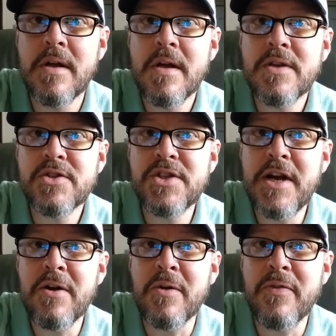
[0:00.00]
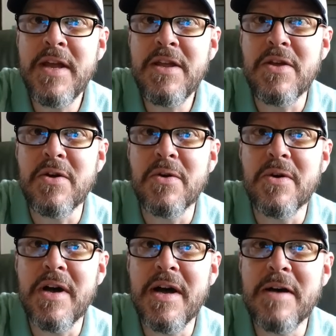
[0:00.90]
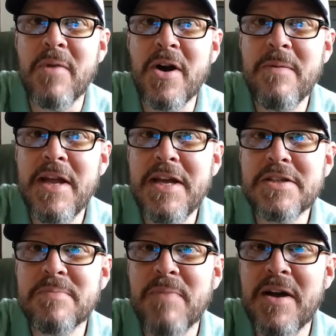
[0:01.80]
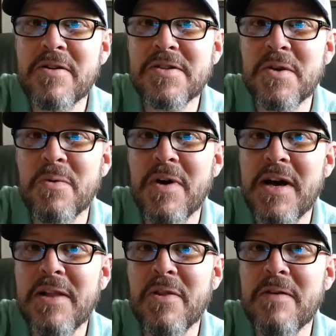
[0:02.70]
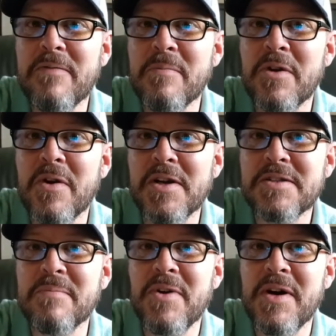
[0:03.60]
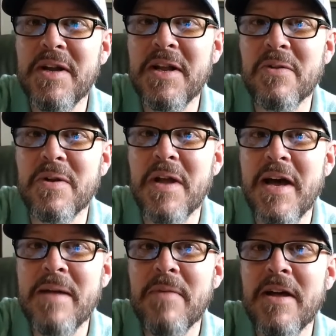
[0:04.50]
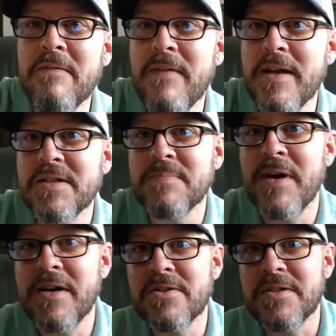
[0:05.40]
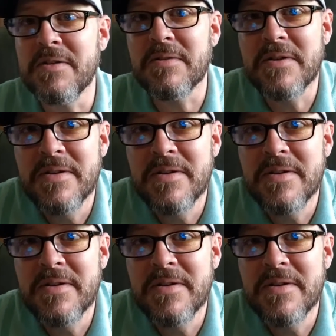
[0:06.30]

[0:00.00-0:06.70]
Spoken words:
Cheryl, thank you. Barbie hates spiders, so do I. Love from across the pond, England. I am not a fan of spiders either.